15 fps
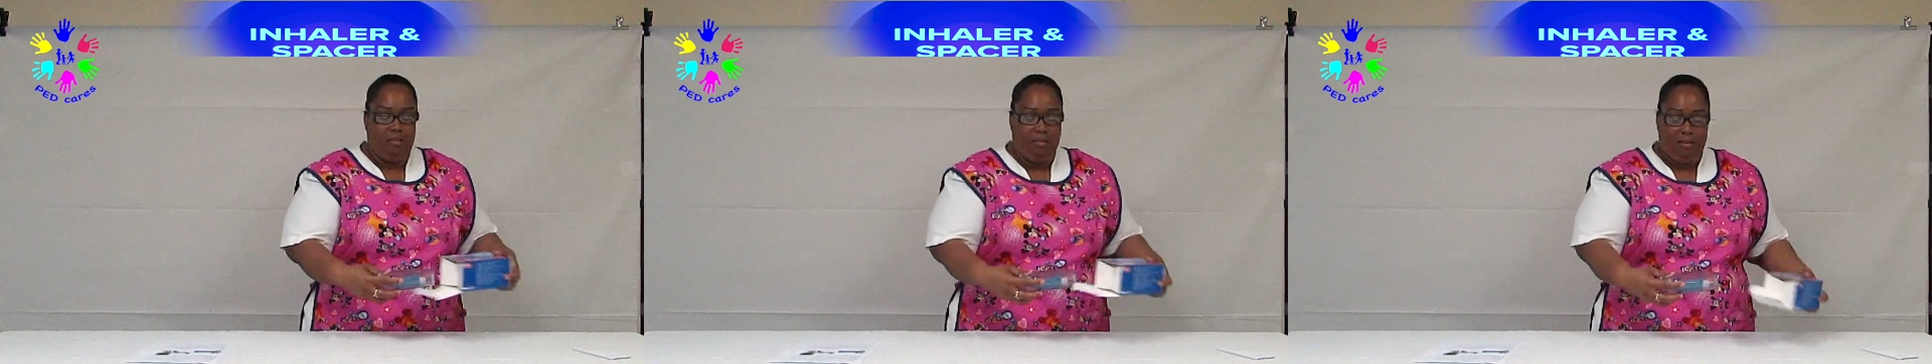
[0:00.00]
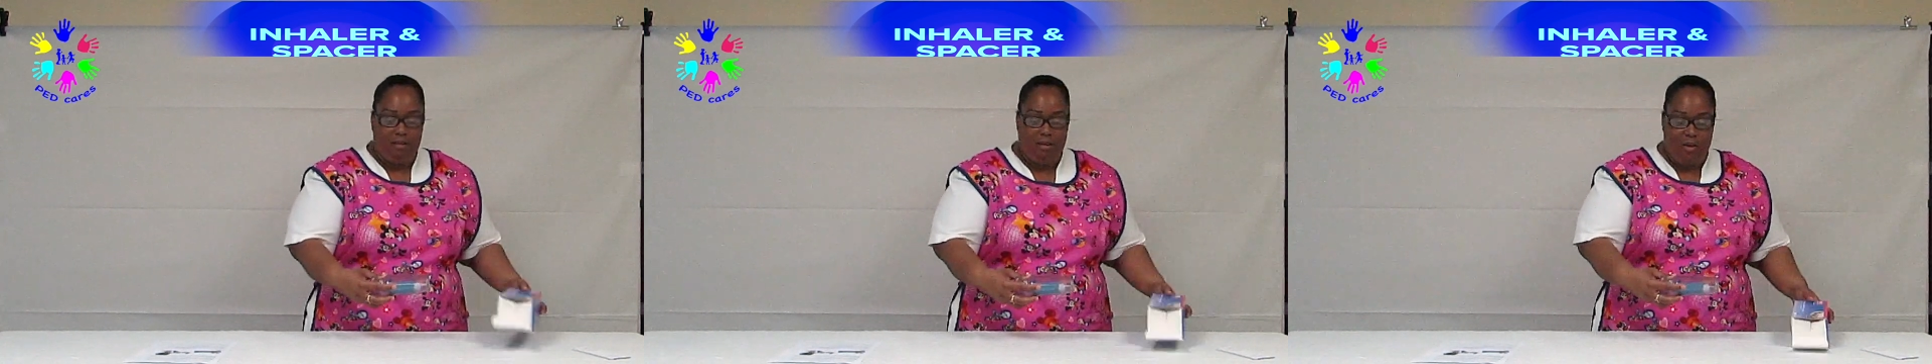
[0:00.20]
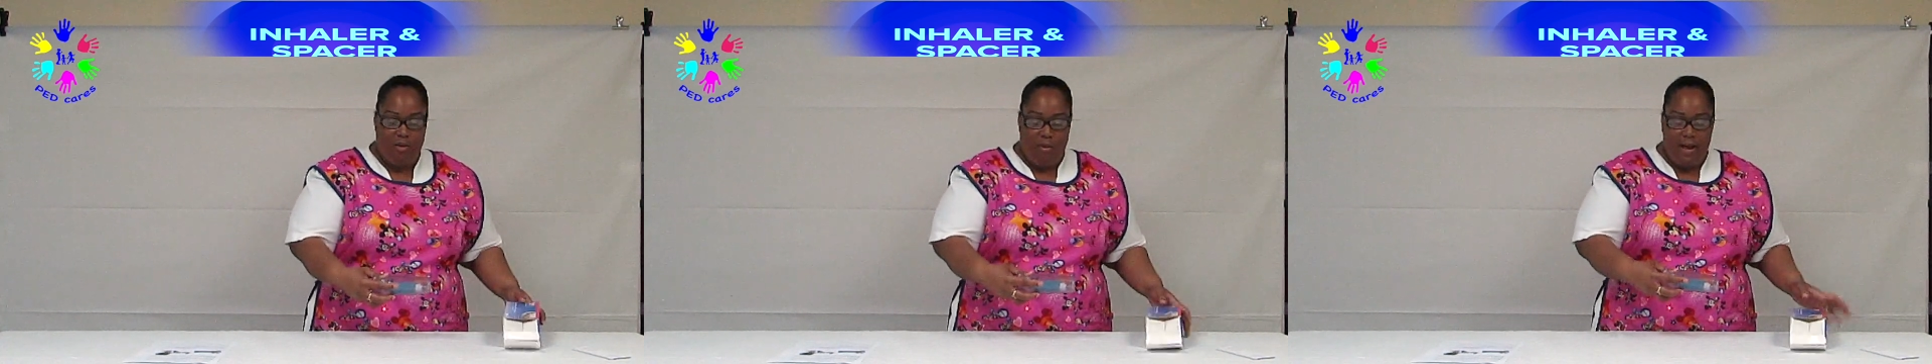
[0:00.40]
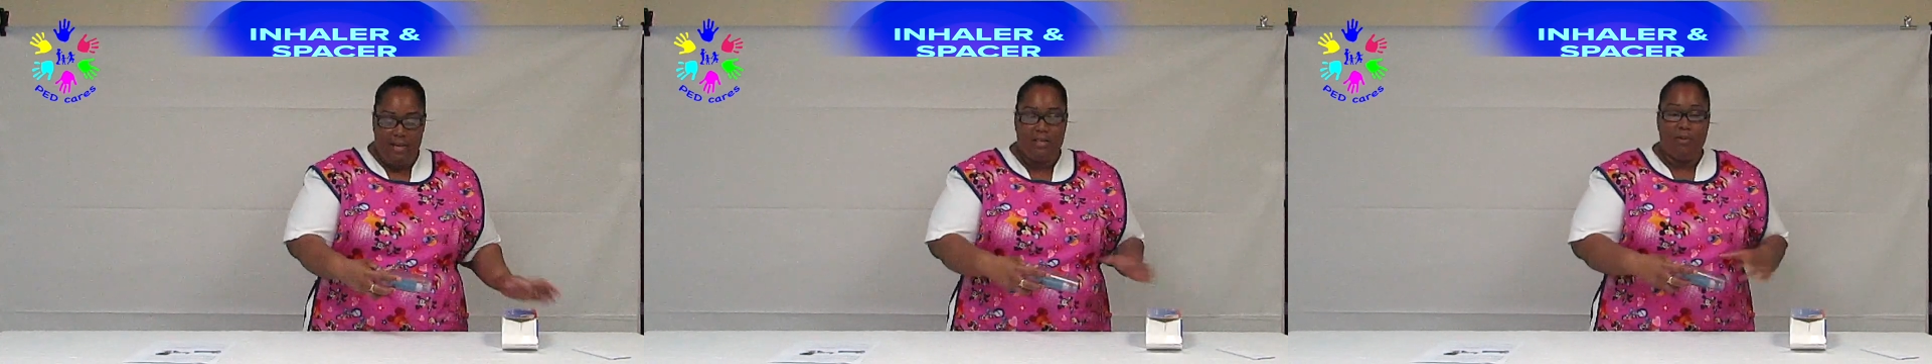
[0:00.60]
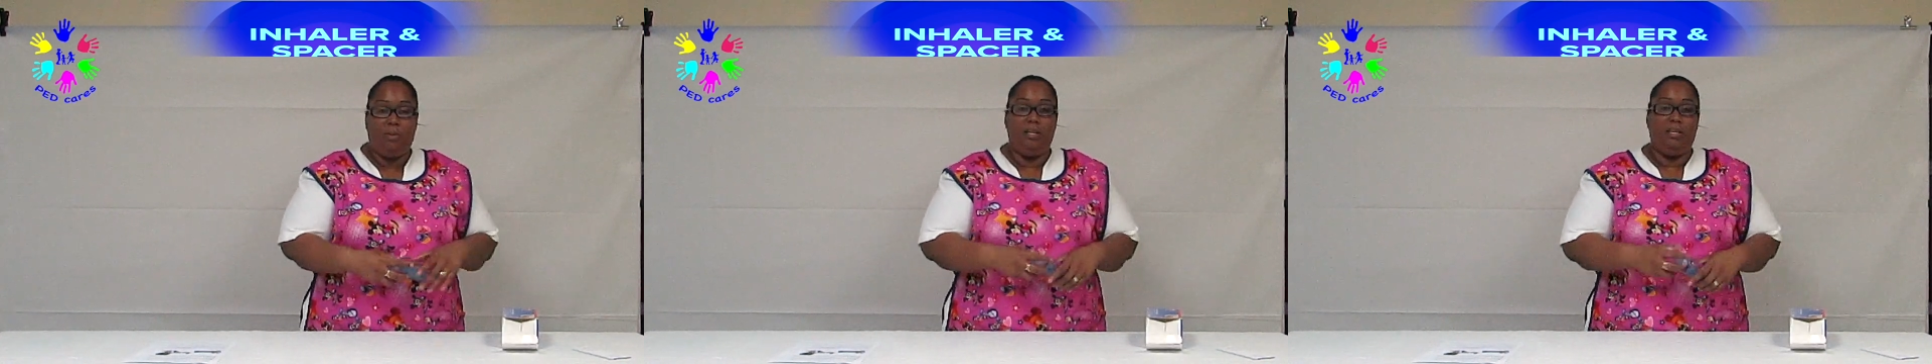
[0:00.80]
Otherwise, I
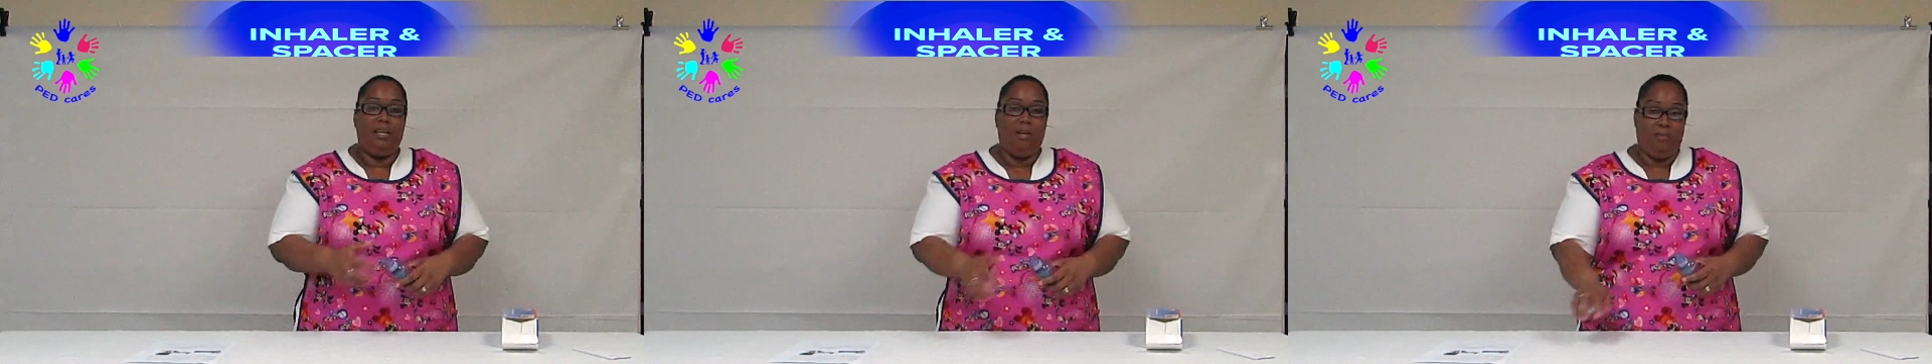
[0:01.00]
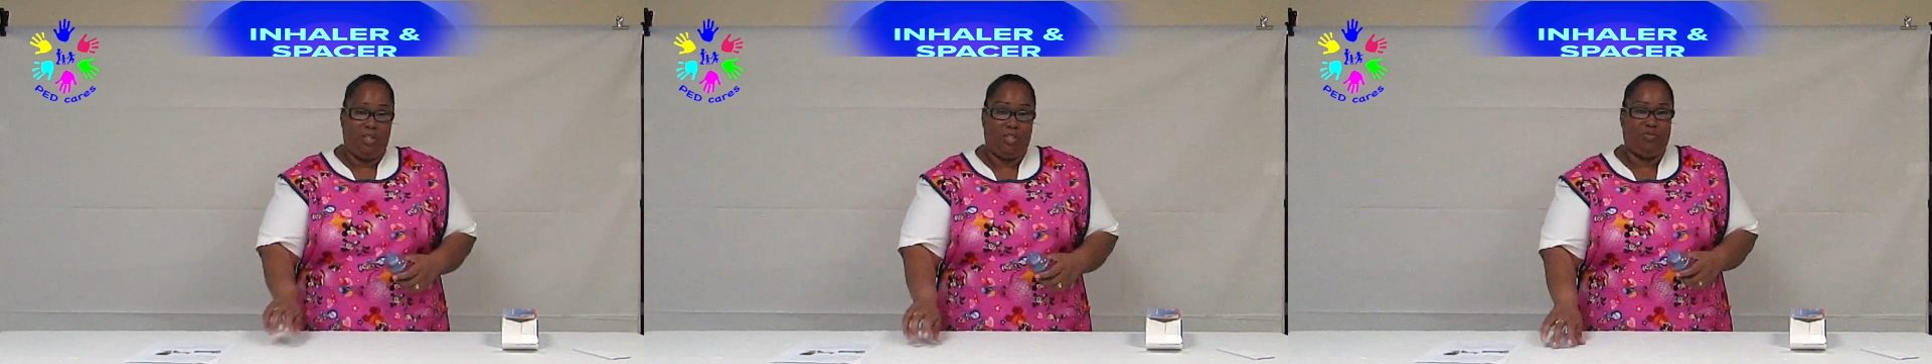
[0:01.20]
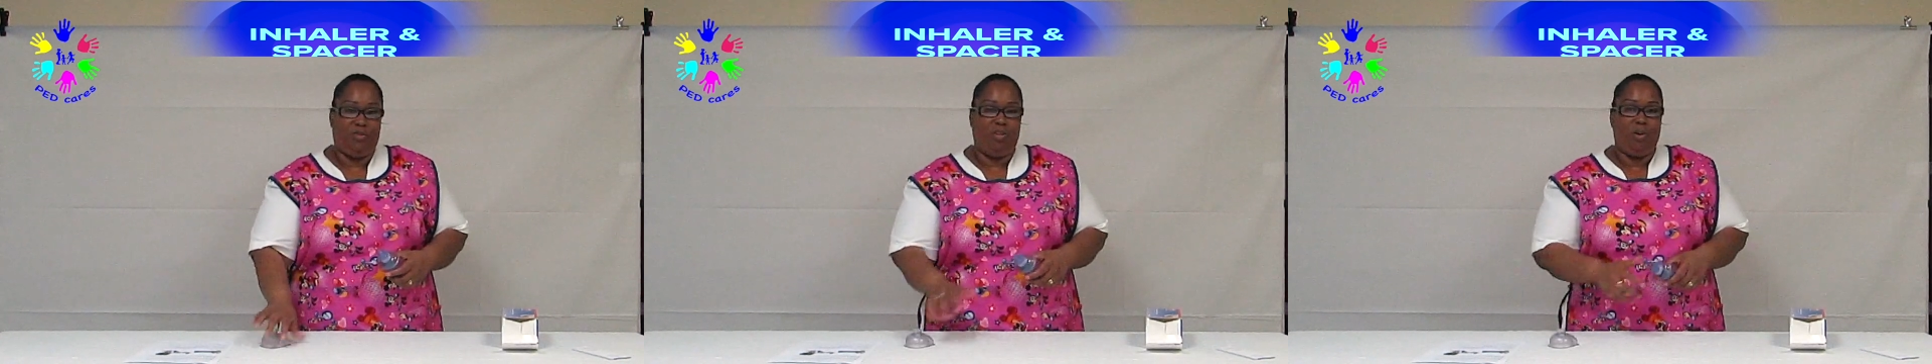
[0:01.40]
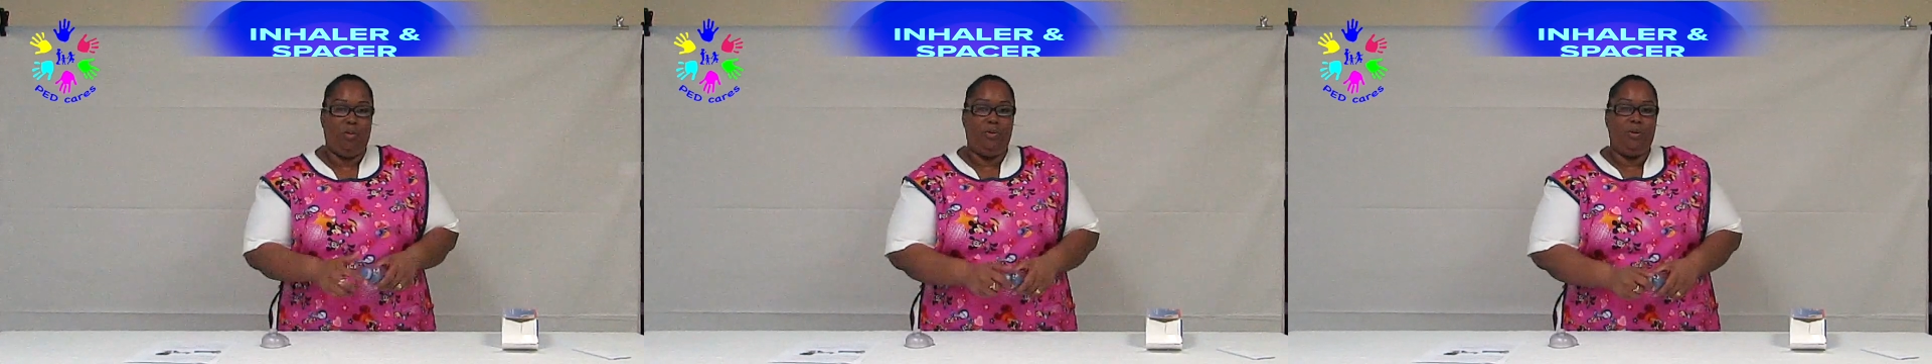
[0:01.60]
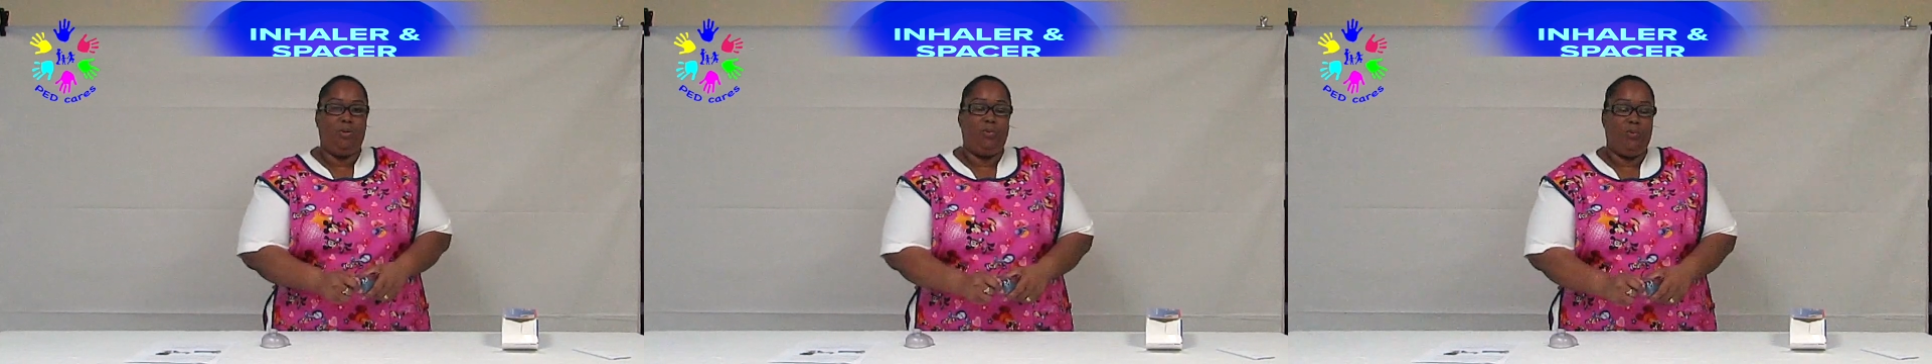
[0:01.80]
want to demonstrate how
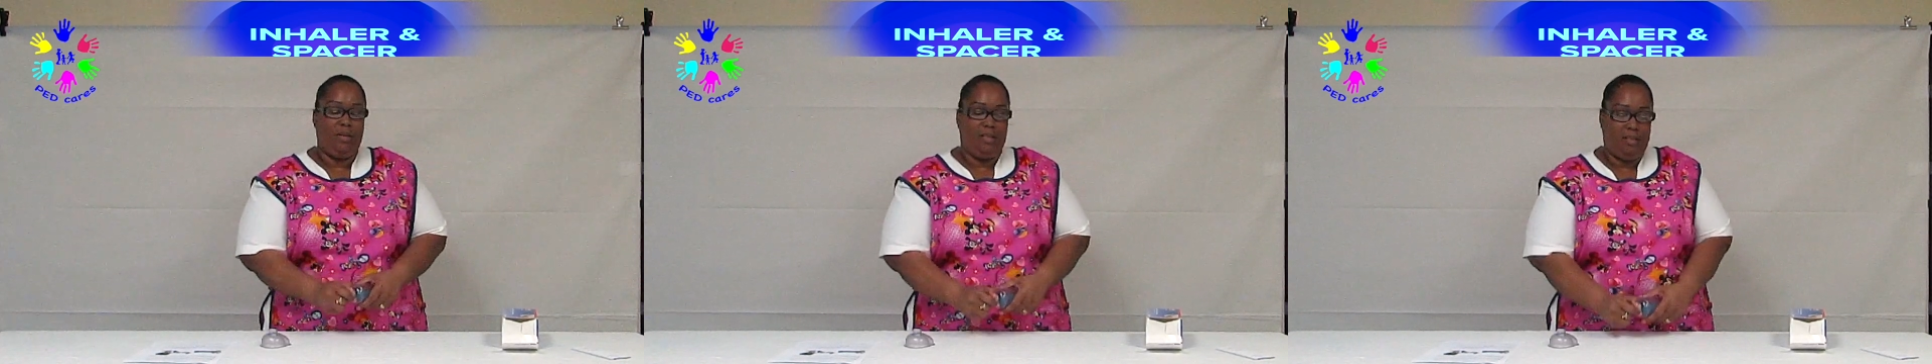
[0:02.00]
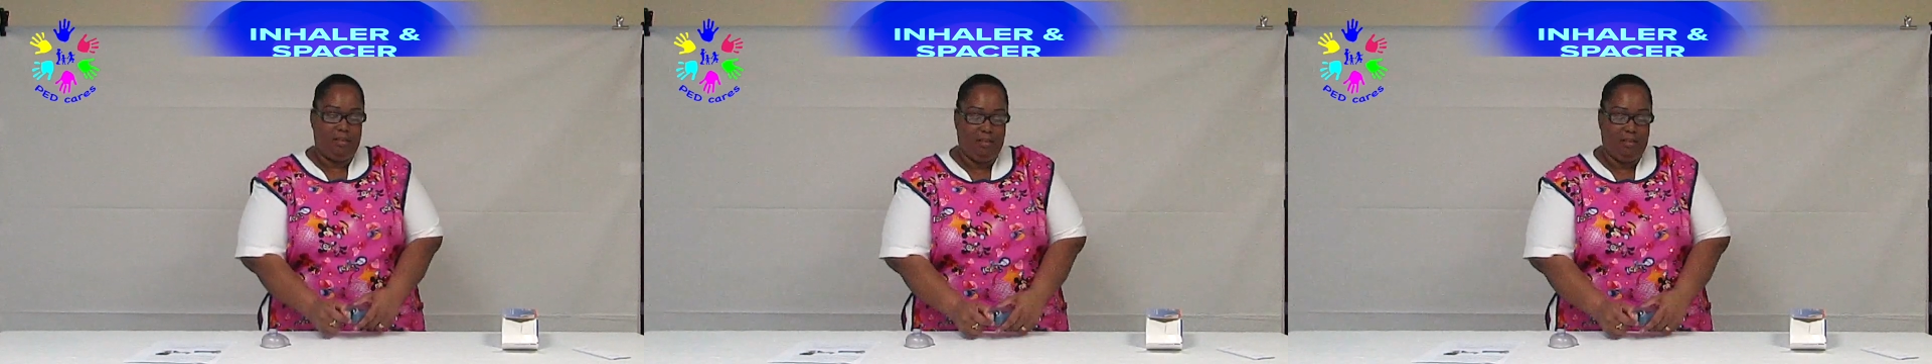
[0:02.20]
you do it.